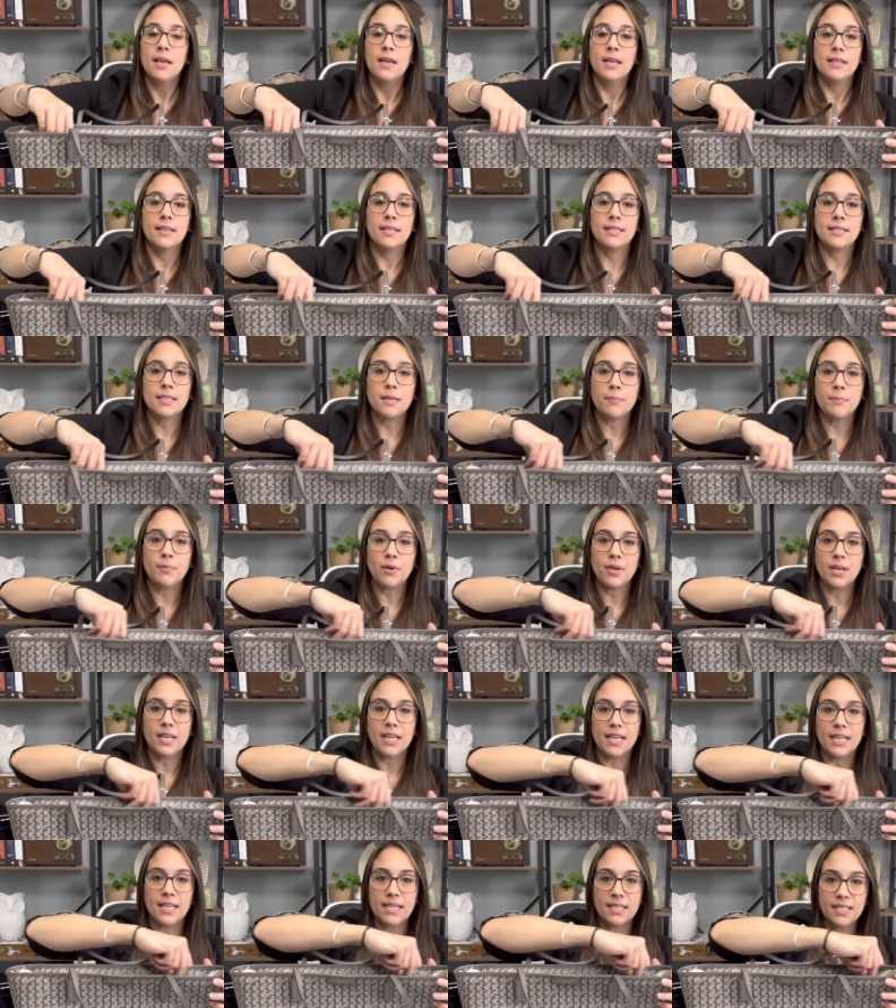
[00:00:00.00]
The zipper
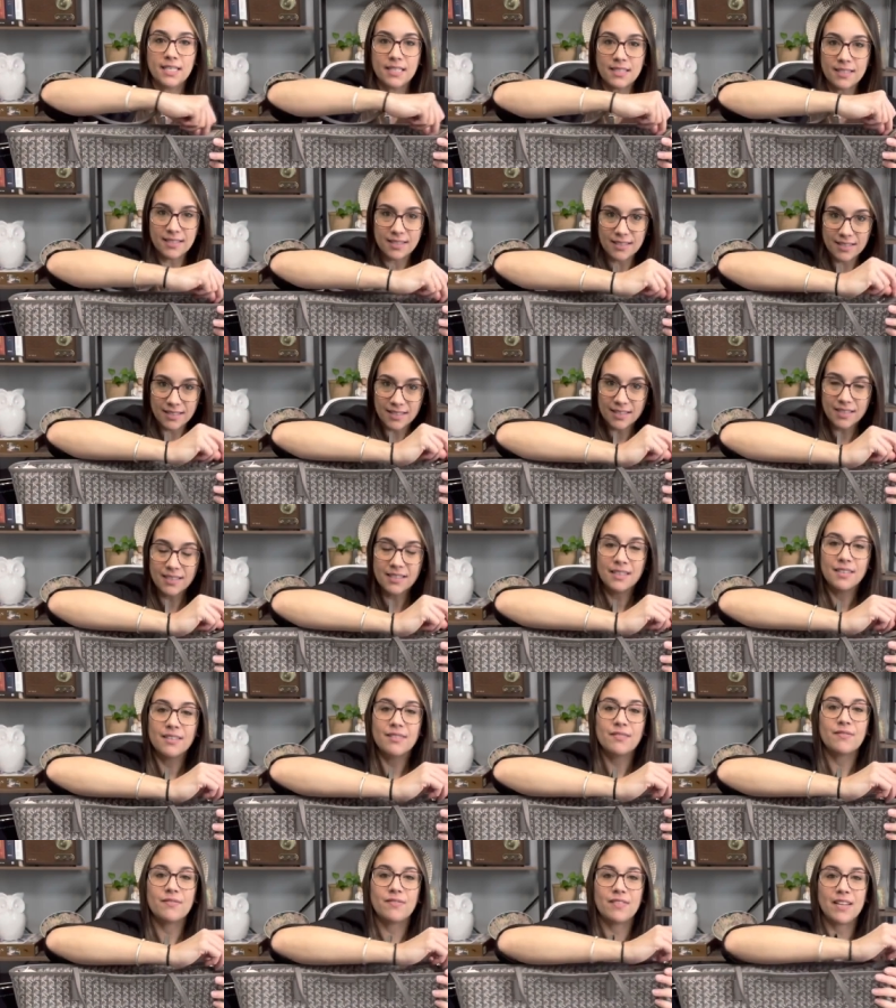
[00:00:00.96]
is
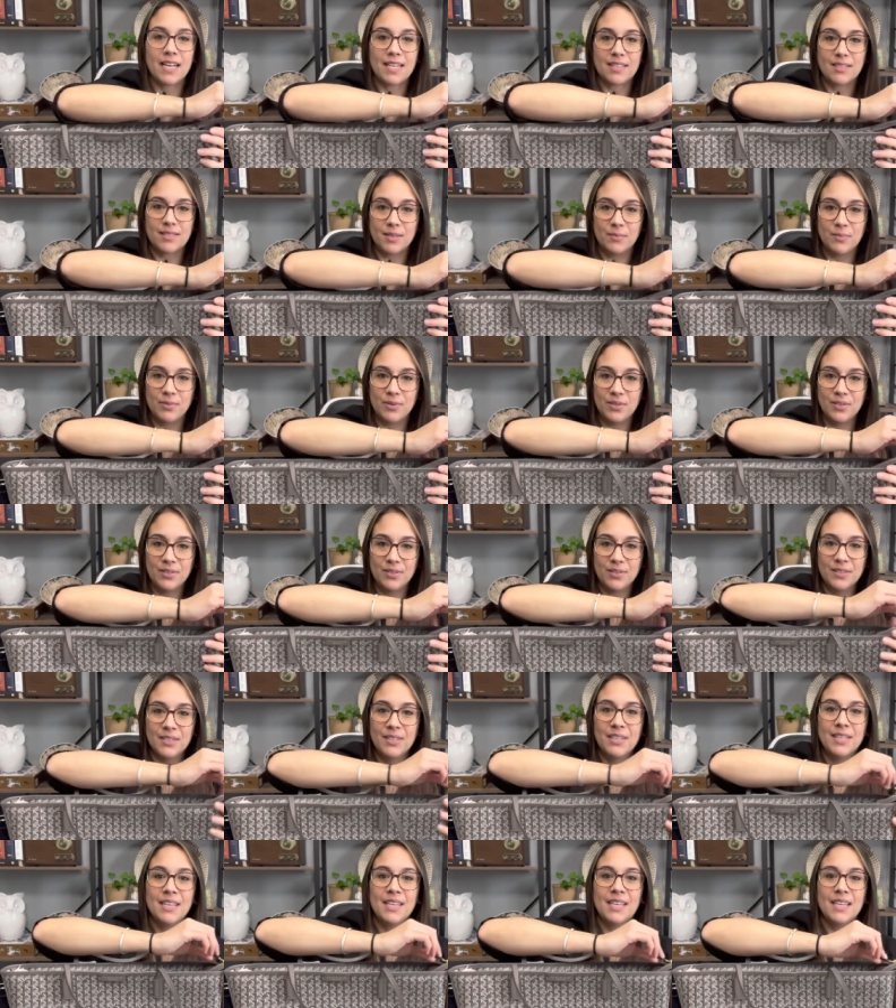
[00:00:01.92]
flexible
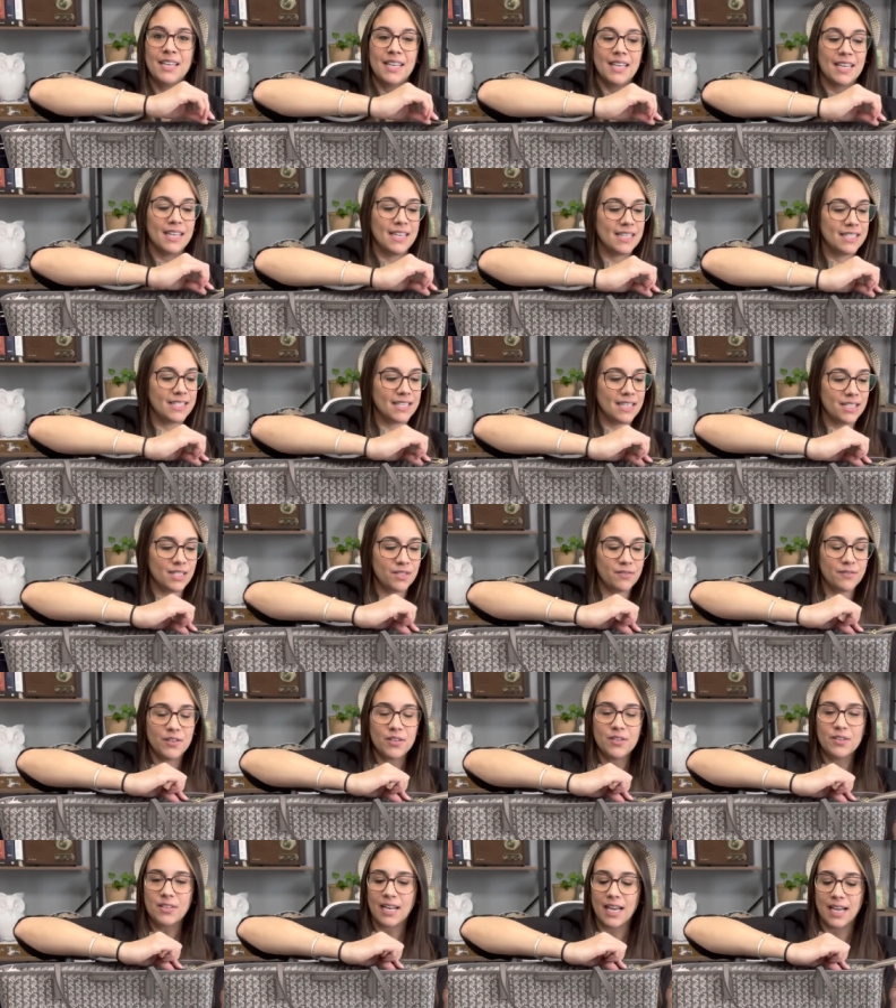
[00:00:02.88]
it does
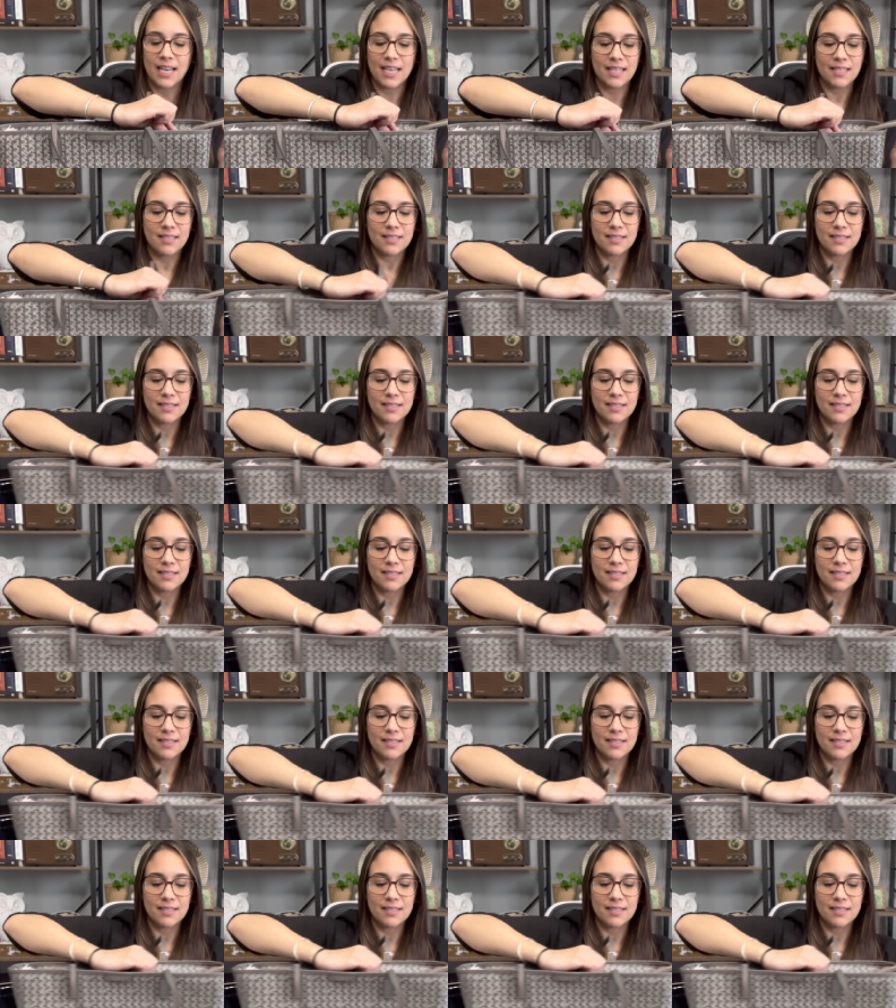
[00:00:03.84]
feel nice.